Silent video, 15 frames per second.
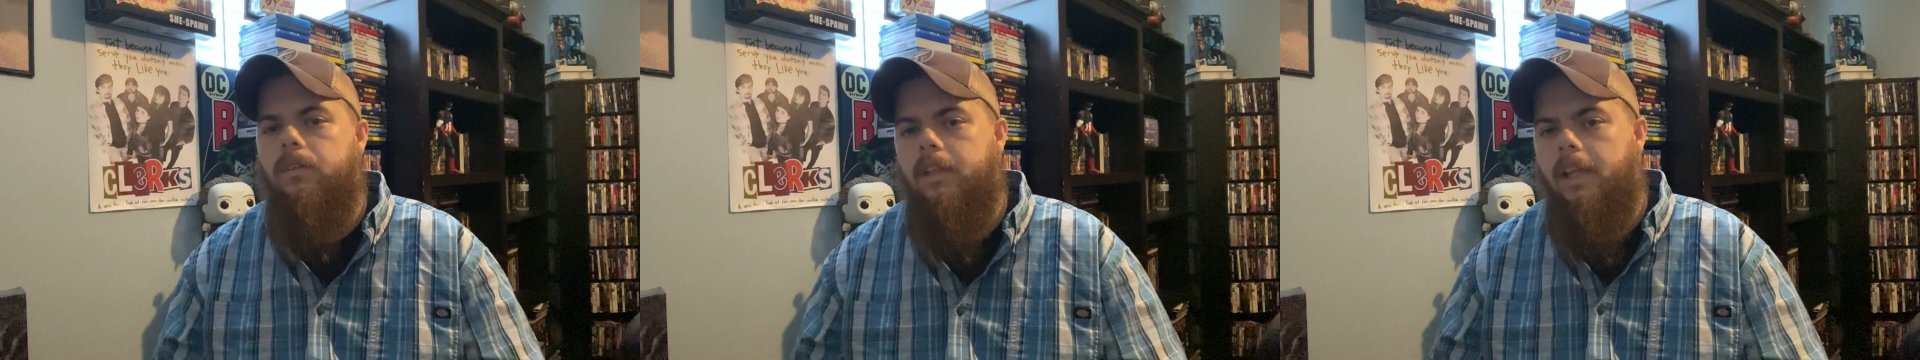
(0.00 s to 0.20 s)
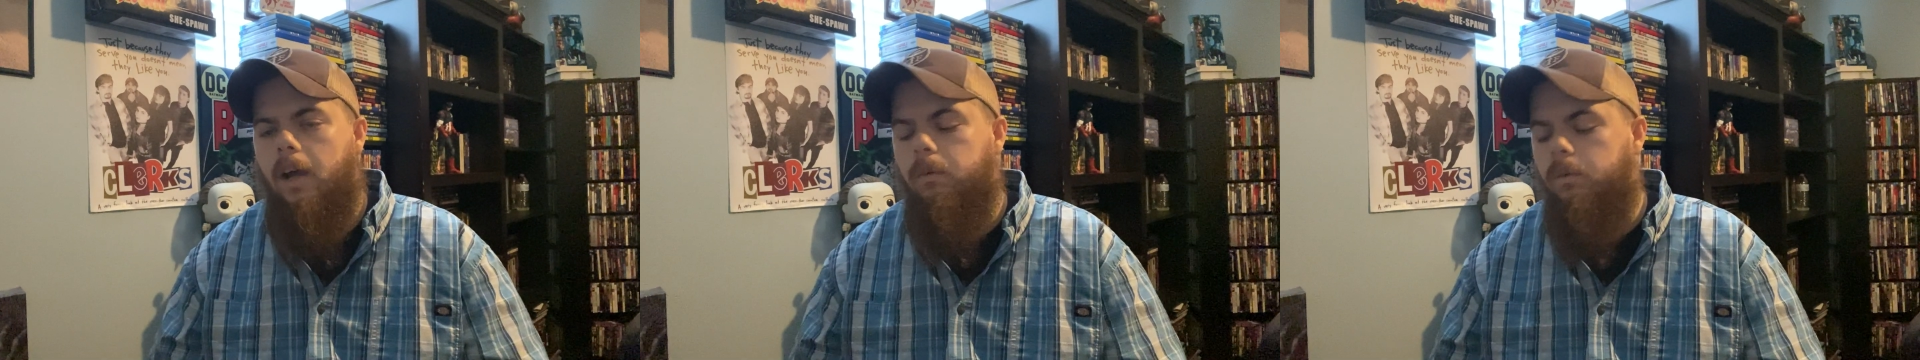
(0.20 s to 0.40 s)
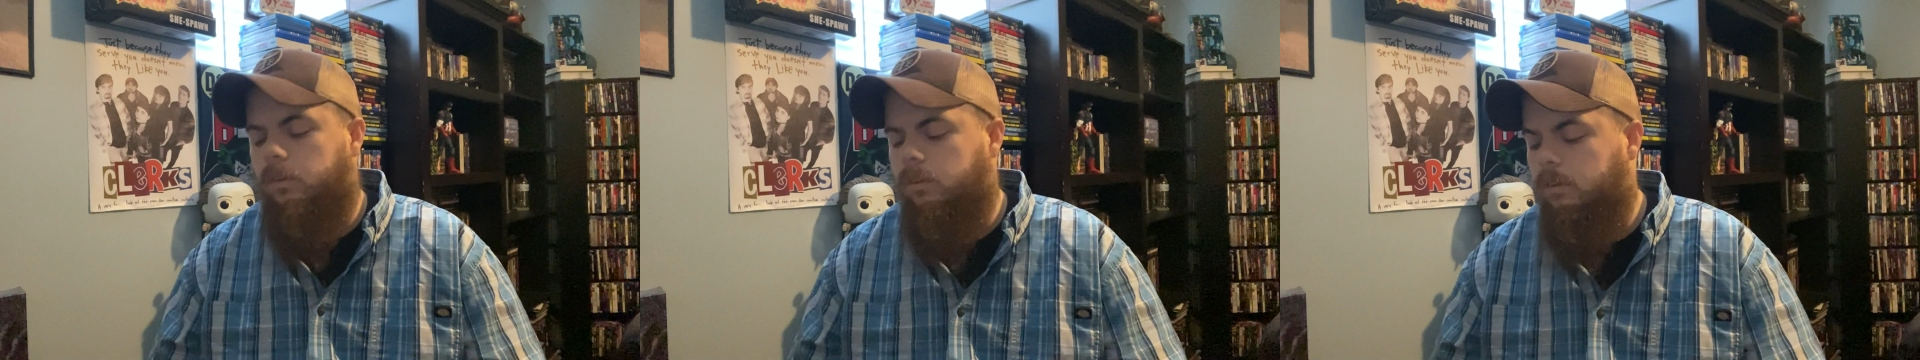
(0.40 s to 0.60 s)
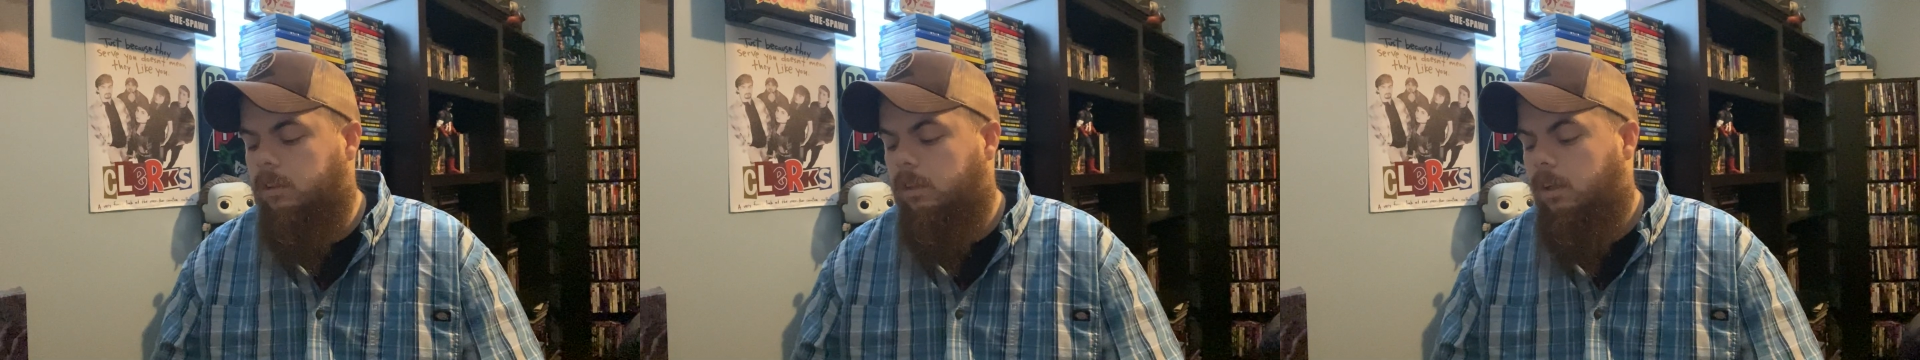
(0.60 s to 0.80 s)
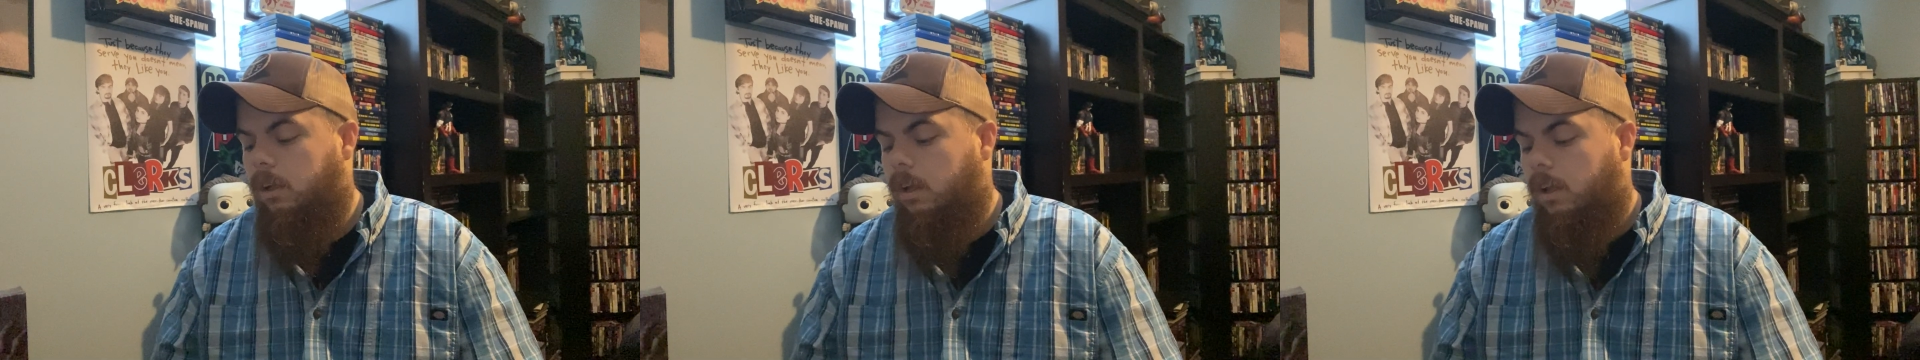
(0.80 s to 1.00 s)
that world.
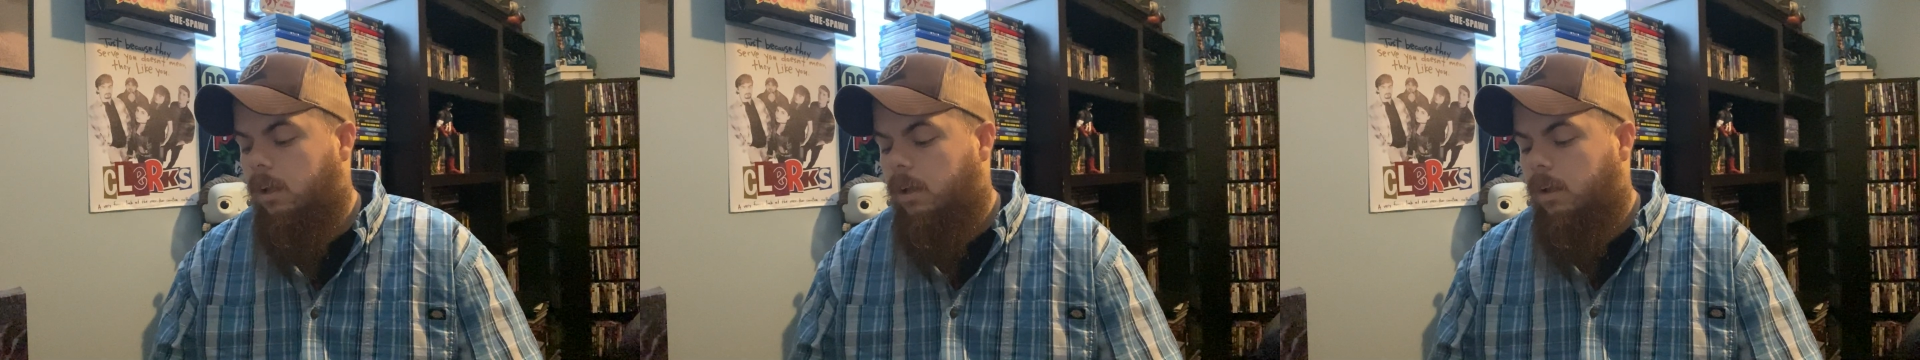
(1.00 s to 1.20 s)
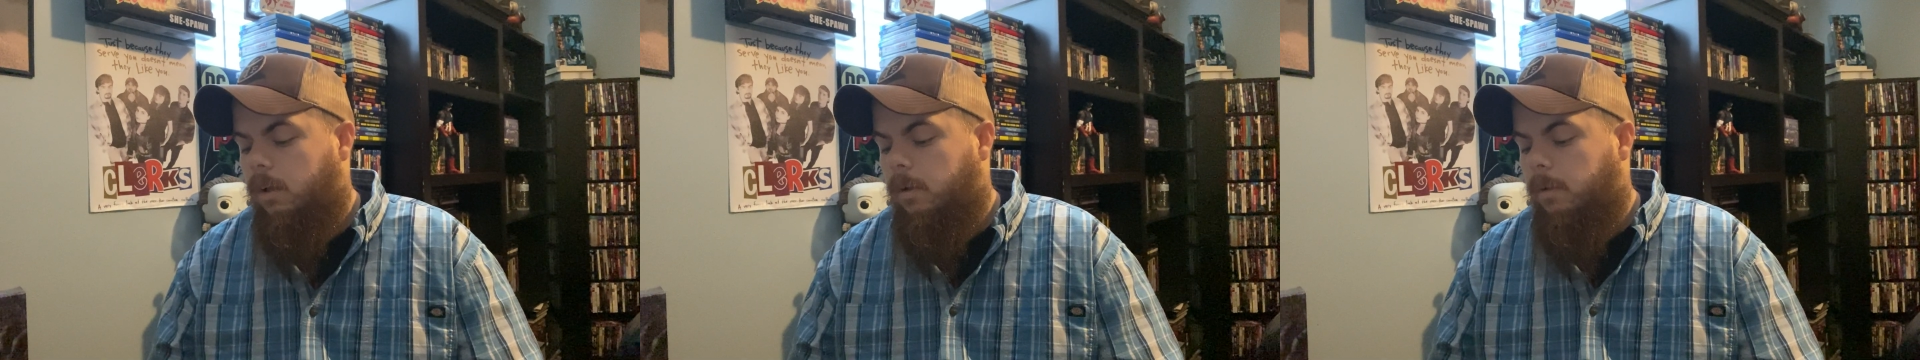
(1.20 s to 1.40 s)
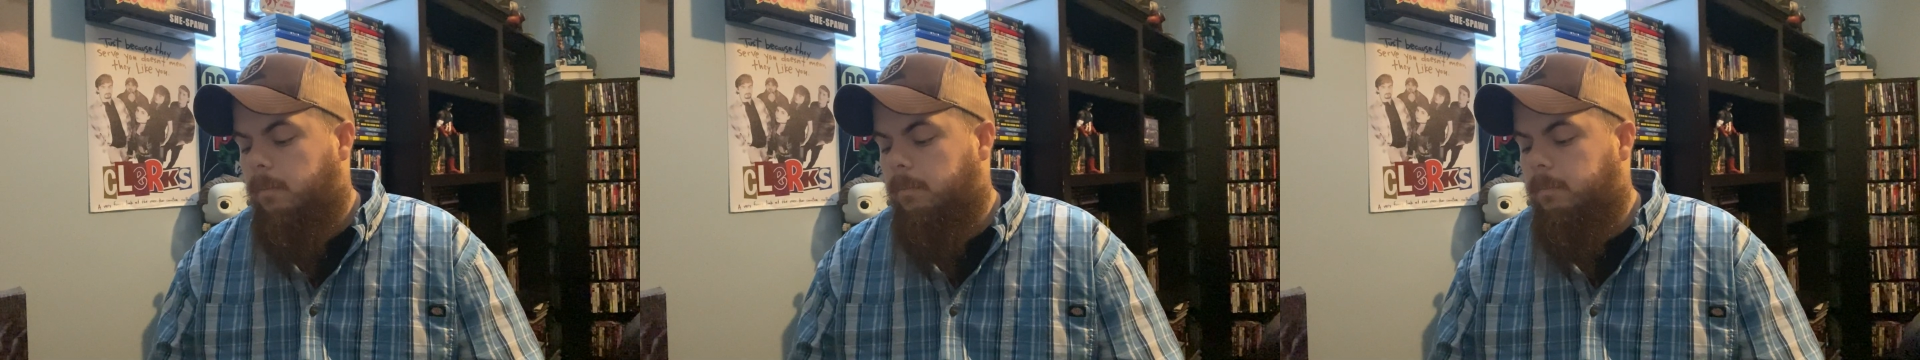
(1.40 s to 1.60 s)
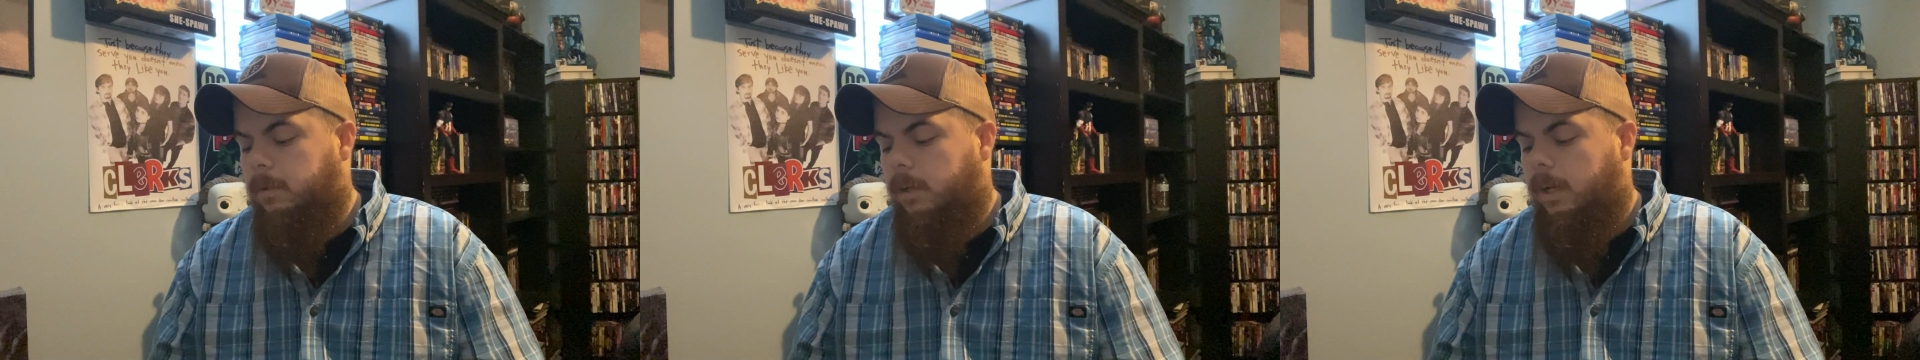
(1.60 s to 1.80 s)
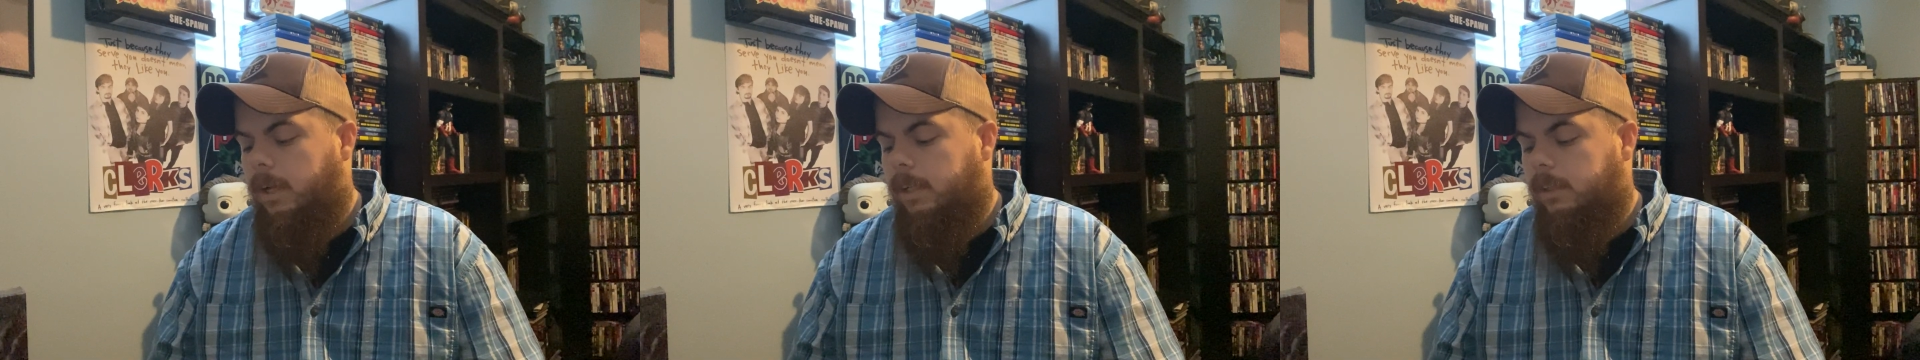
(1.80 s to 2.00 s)

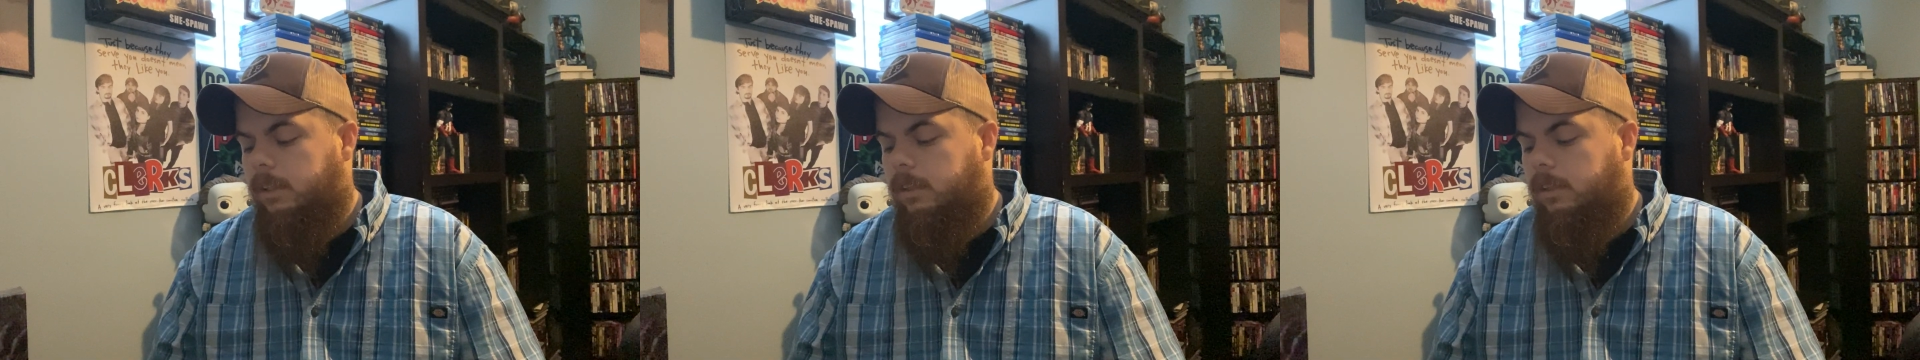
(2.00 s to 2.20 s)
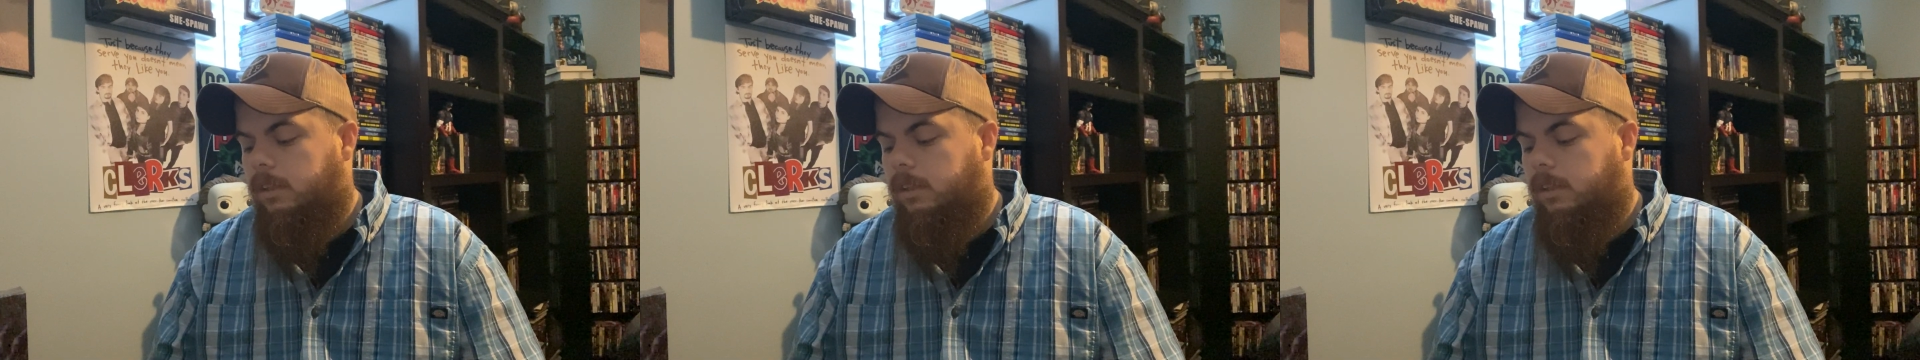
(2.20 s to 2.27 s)
But